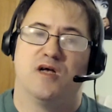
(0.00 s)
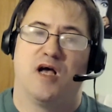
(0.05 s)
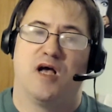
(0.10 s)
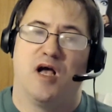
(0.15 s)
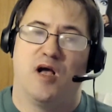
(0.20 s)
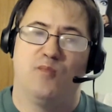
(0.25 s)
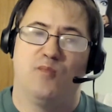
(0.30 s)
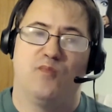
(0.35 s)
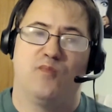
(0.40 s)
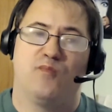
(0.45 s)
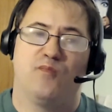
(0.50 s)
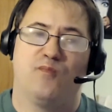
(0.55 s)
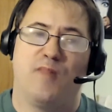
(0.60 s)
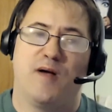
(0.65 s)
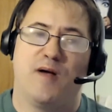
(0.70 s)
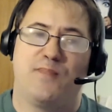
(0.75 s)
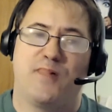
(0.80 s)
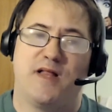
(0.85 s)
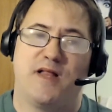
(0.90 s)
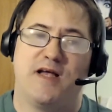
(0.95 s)
I'm my
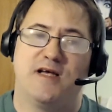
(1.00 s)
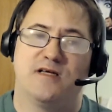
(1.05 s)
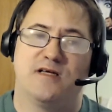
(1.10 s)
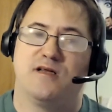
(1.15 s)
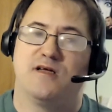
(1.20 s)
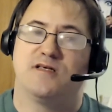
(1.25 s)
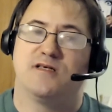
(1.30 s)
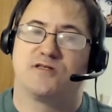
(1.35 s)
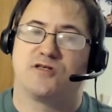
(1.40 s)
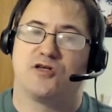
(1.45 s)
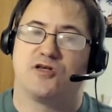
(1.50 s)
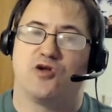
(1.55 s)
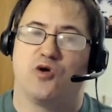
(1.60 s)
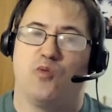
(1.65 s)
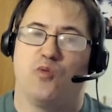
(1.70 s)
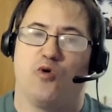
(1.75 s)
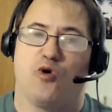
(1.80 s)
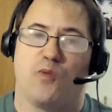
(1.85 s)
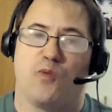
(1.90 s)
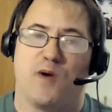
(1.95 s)
plan is to do
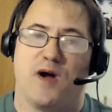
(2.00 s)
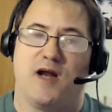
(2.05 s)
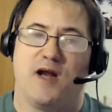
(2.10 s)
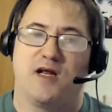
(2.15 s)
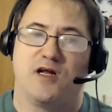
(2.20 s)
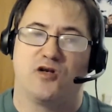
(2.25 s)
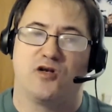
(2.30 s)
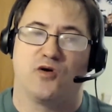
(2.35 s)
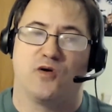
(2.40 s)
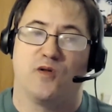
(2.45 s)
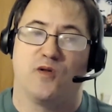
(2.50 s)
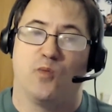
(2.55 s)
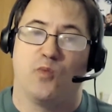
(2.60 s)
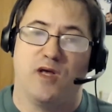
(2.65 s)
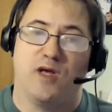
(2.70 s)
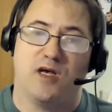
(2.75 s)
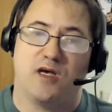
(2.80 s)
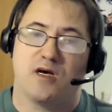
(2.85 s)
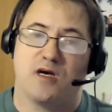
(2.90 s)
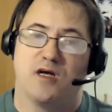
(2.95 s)
more writing during the
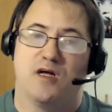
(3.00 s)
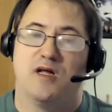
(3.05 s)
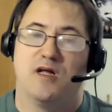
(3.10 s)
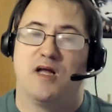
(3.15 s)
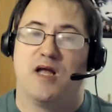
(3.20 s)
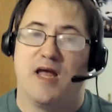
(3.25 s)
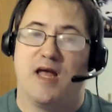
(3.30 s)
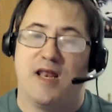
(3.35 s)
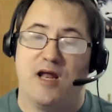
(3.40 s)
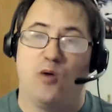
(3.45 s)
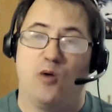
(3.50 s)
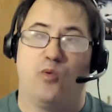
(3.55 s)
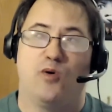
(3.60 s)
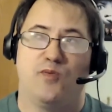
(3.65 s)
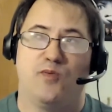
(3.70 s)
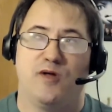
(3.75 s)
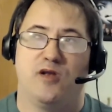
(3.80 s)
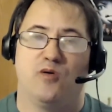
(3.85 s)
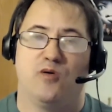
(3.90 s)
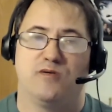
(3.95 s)
week, and I will
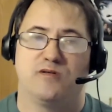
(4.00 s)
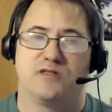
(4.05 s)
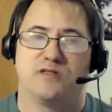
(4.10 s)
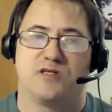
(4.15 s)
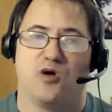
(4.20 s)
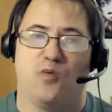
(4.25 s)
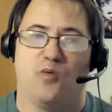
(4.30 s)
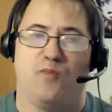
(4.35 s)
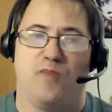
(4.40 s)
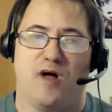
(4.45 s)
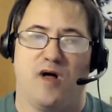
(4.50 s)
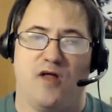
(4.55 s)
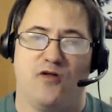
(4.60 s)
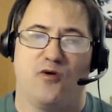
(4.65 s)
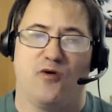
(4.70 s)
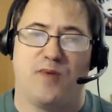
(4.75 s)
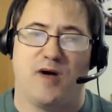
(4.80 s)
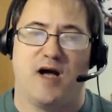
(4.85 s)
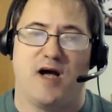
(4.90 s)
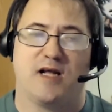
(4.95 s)
be doing still other
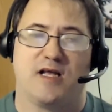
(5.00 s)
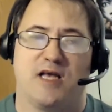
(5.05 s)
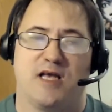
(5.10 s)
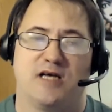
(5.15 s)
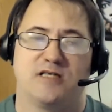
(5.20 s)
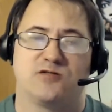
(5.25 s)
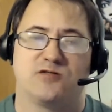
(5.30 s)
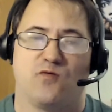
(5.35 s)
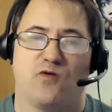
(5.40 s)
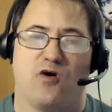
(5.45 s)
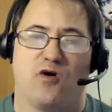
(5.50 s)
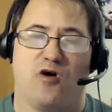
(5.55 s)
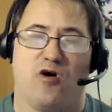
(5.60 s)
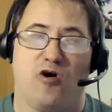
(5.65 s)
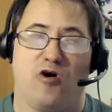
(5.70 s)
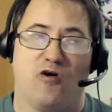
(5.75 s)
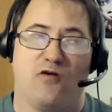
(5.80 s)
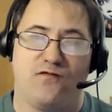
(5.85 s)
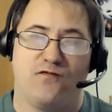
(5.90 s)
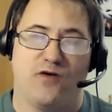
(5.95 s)
podcasts for our
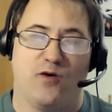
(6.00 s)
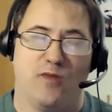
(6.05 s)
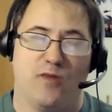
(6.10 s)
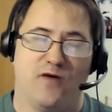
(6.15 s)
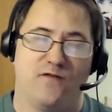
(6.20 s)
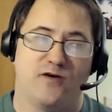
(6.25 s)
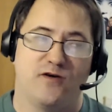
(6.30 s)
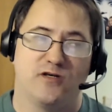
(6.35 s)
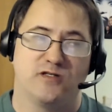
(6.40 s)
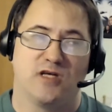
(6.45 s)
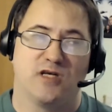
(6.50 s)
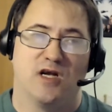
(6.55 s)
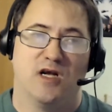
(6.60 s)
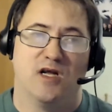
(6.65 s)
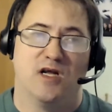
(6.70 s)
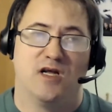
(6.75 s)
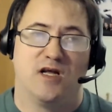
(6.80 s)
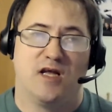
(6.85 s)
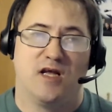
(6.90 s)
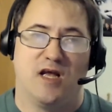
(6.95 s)
horror film lovers,
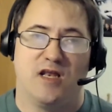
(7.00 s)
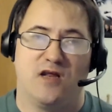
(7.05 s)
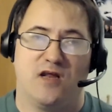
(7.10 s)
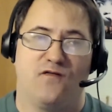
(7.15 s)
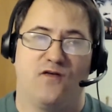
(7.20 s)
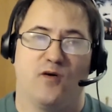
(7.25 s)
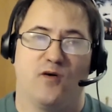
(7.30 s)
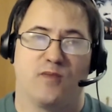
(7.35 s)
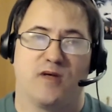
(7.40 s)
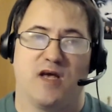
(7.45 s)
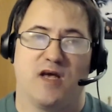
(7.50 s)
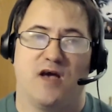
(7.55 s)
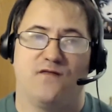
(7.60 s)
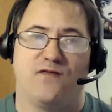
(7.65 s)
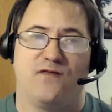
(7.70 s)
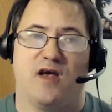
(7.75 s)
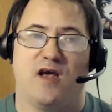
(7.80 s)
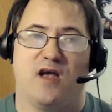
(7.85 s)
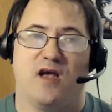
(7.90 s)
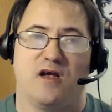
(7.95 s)
indie film
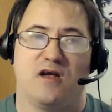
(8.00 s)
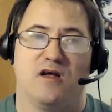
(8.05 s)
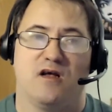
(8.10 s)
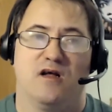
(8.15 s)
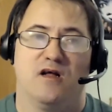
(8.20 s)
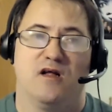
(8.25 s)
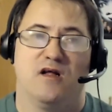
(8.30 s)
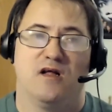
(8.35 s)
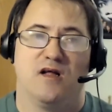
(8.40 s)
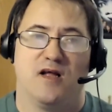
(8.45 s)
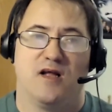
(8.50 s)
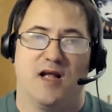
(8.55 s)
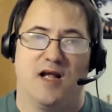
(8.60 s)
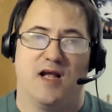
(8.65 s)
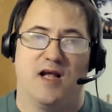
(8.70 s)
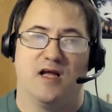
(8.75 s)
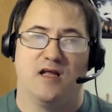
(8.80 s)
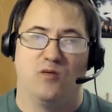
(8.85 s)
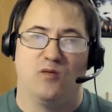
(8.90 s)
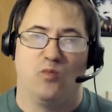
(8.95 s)
cafe,
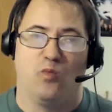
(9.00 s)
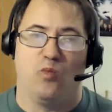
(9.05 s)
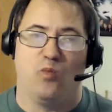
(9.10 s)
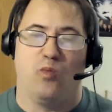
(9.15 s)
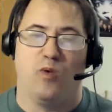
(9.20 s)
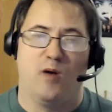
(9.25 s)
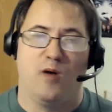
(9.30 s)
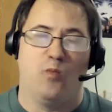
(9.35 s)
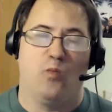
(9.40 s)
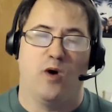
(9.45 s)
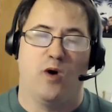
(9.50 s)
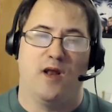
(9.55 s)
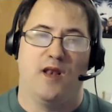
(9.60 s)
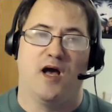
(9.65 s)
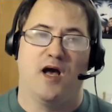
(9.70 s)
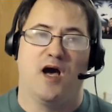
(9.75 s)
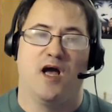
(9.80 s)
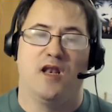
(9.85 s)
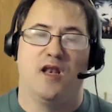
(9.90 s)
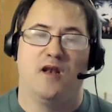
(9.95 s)
and and
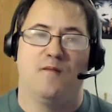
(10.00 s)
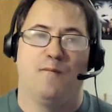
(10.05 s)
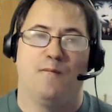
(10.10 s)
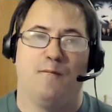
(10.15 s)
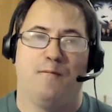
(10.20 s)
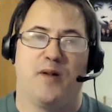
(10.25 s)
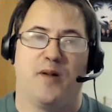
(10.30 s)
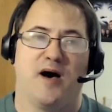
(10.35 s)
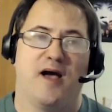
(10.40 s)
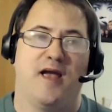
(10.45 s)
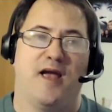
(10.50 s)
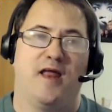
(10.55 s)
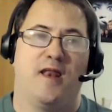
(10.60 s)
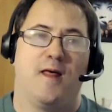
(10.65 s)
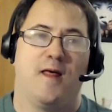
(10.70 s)
whatnot. But